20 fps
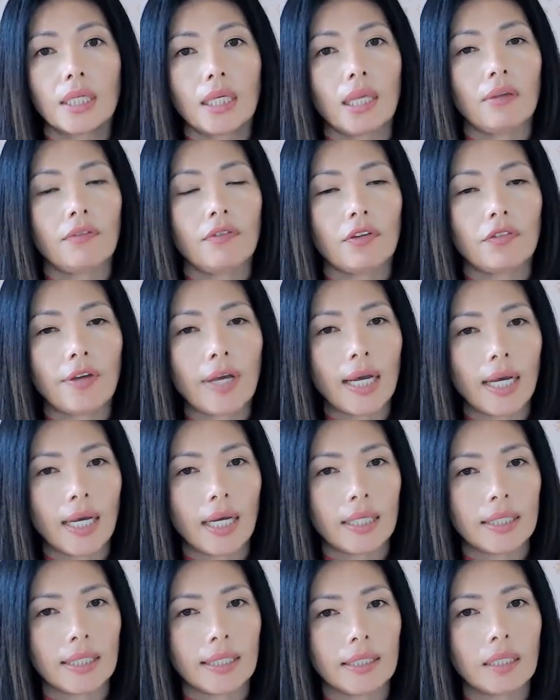if you've
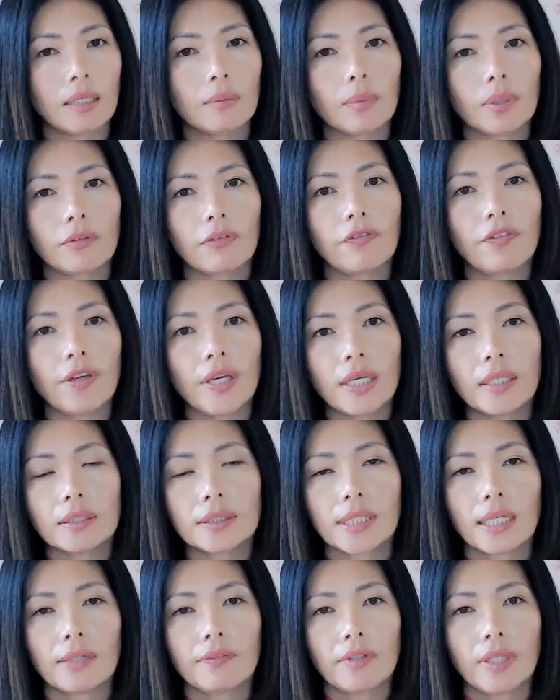had a number of failed
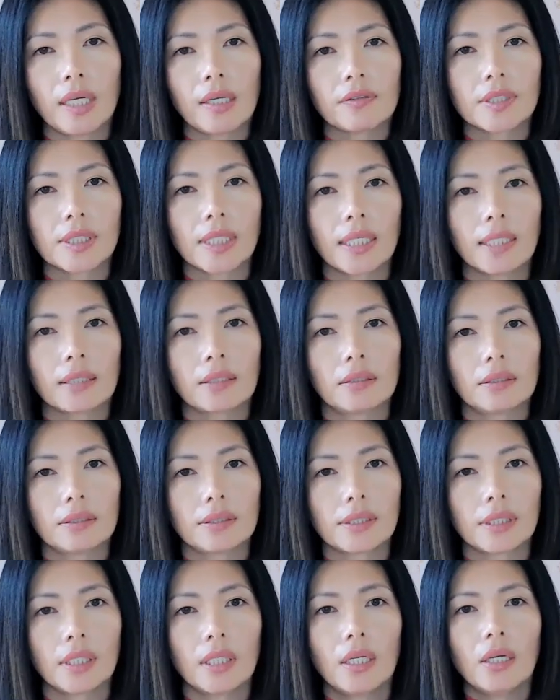IVF cycles,